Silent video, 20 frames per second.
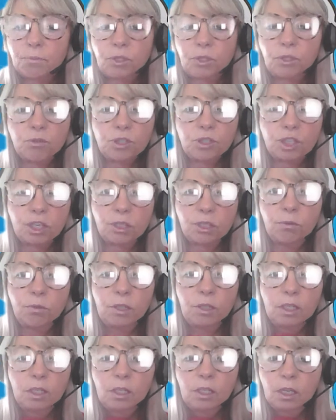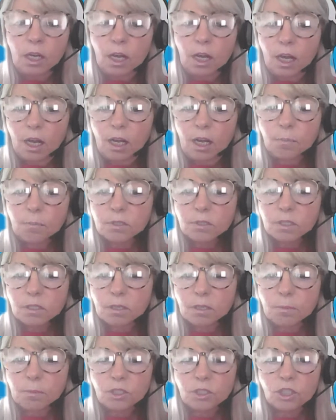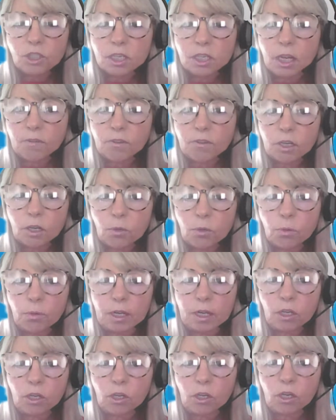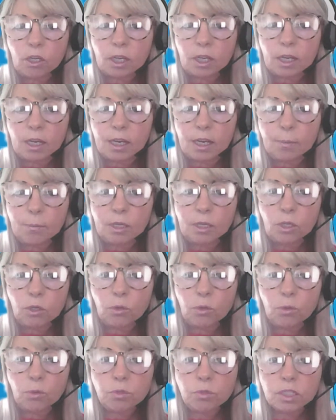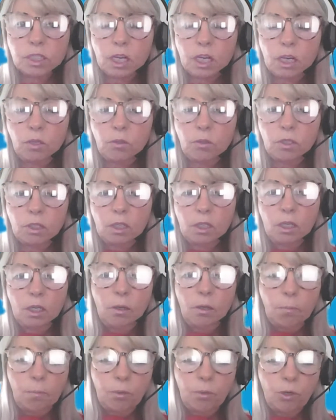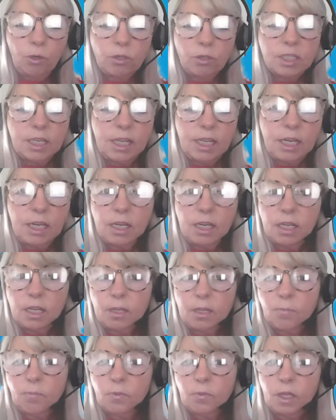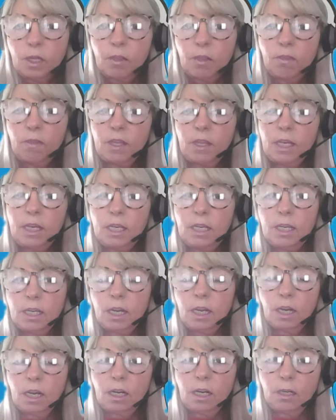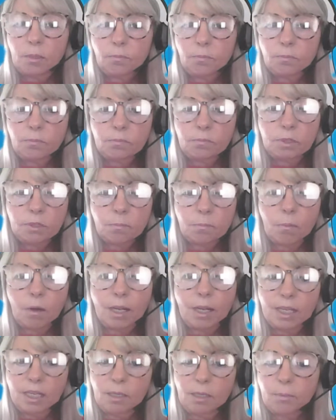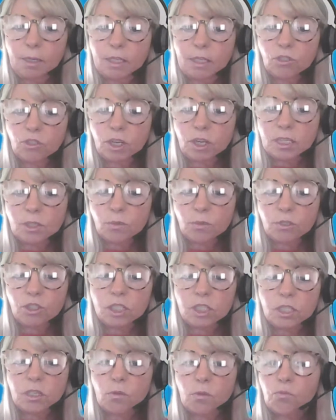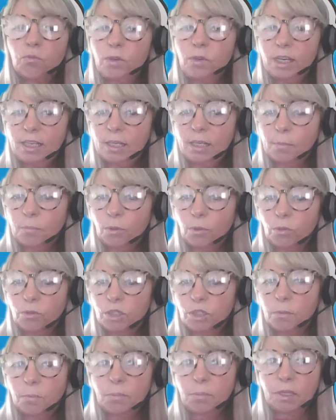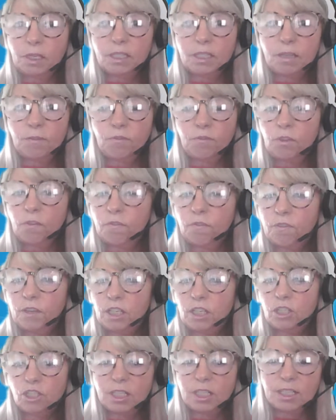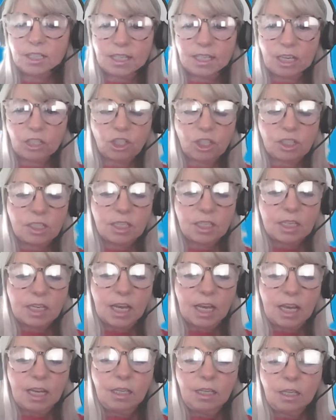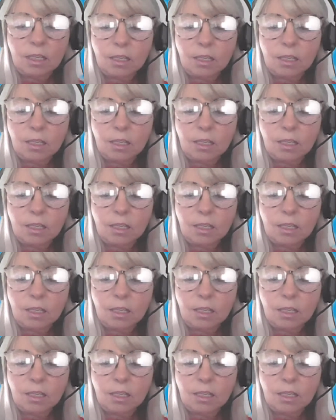you too. So let me just have a quick look. Let me also put in the my email address, which is really important, because if you finish this session today